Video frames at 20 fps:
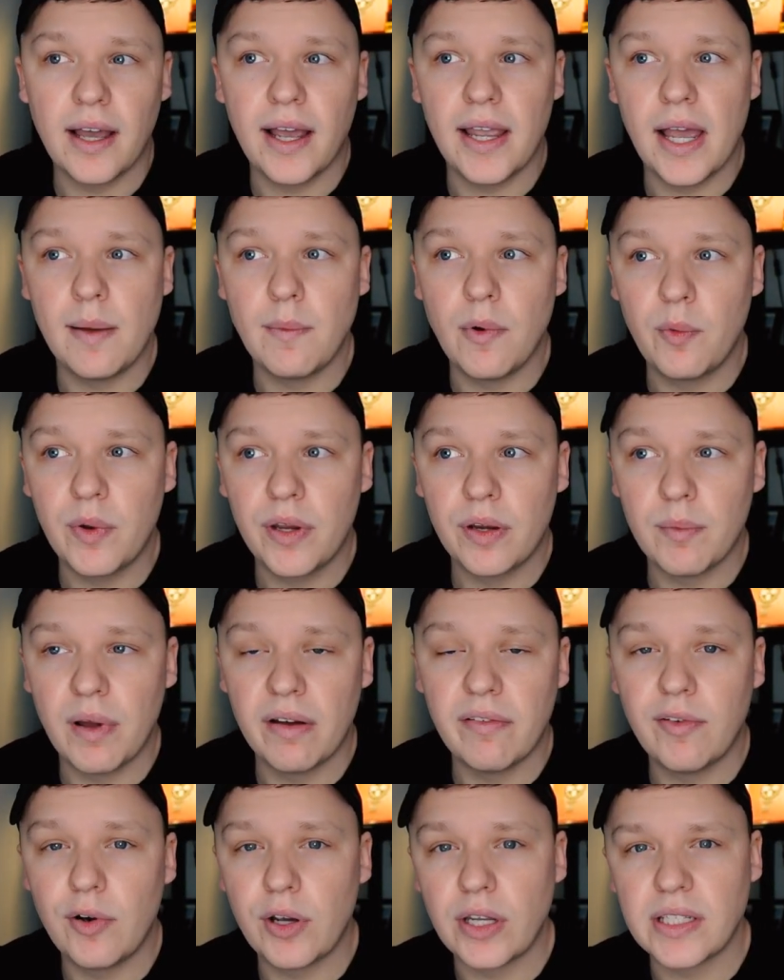I am aware
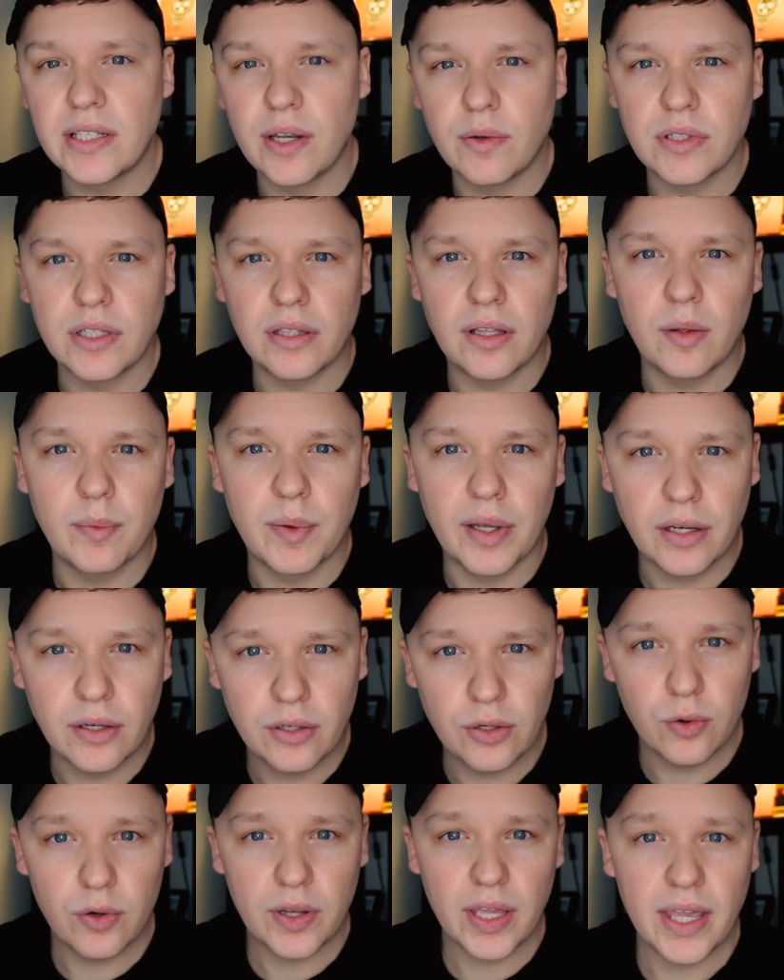my voice sounds a little bit
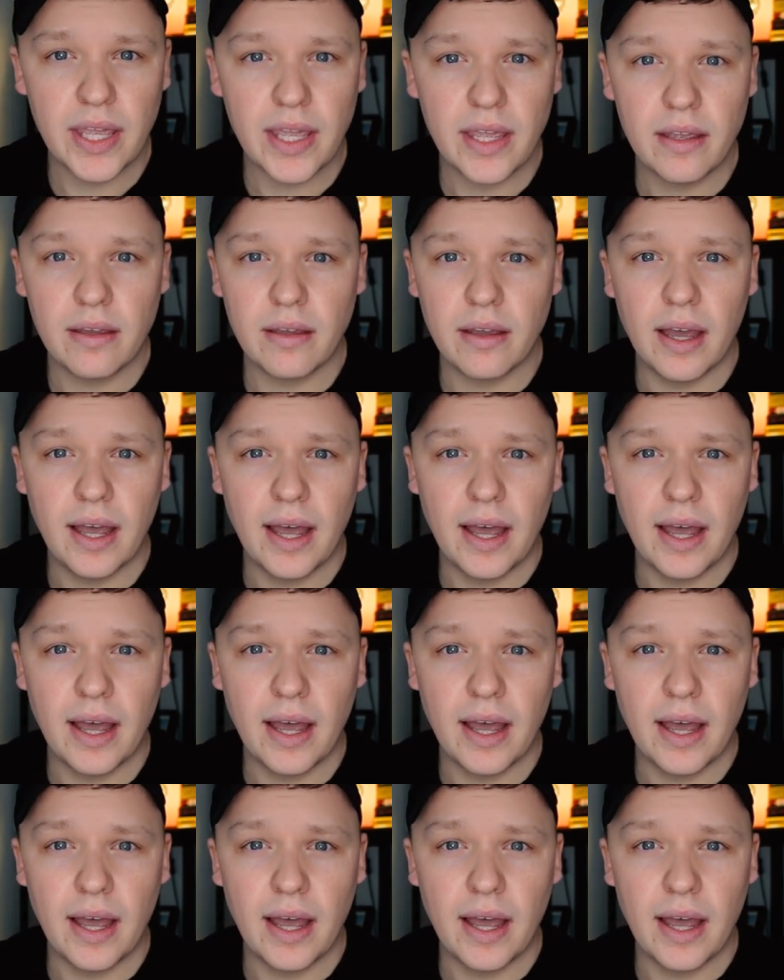croaky.